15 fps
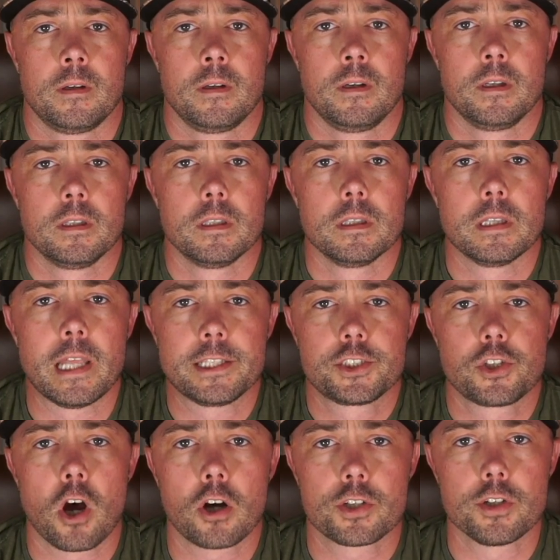Let's talk
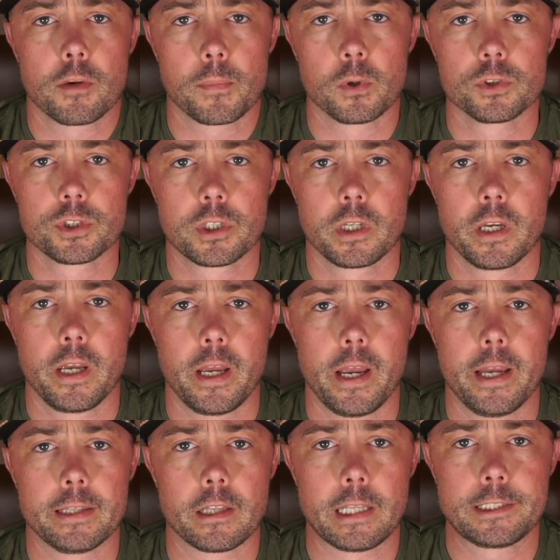numbers and
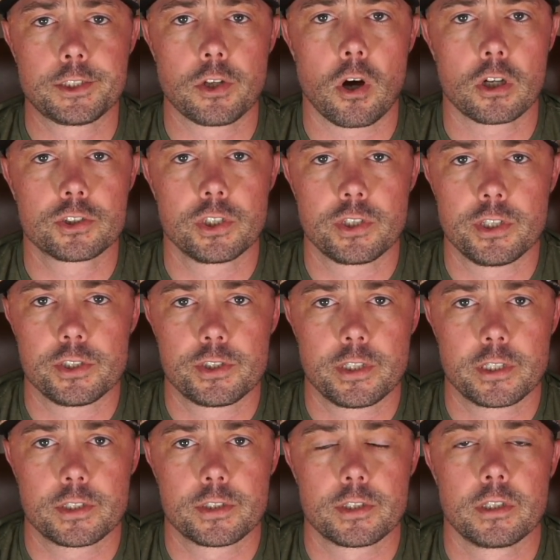let's talk
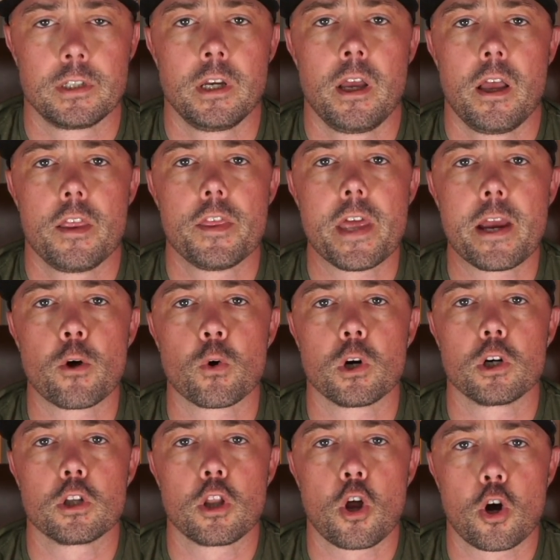statistics. They are
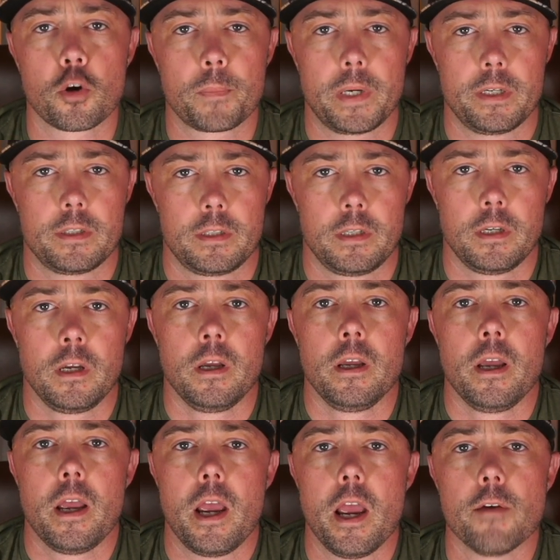alarming.
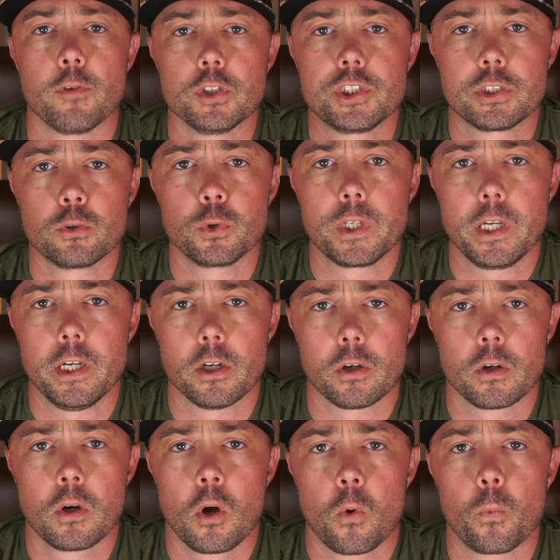Every single year,
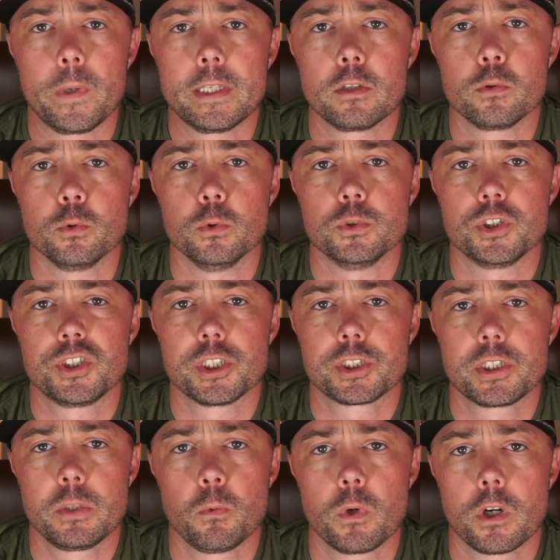we lose
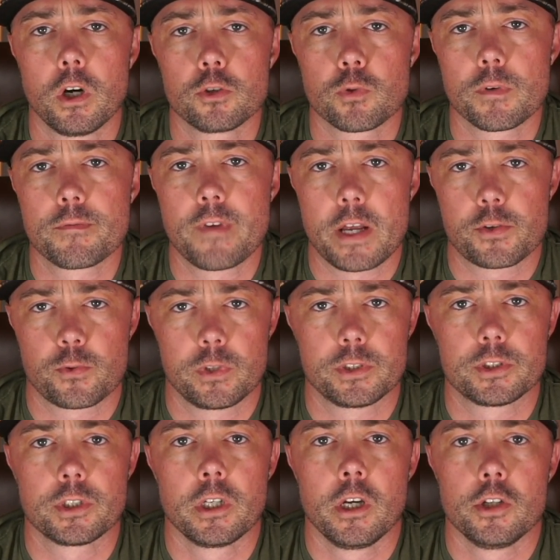6,100 veterans
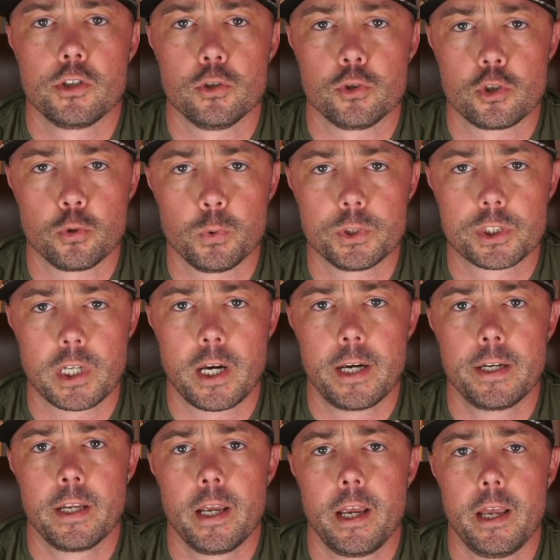to suicide
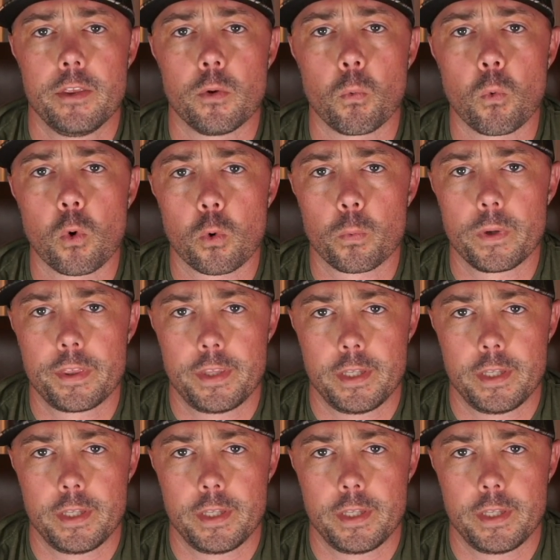and the war within.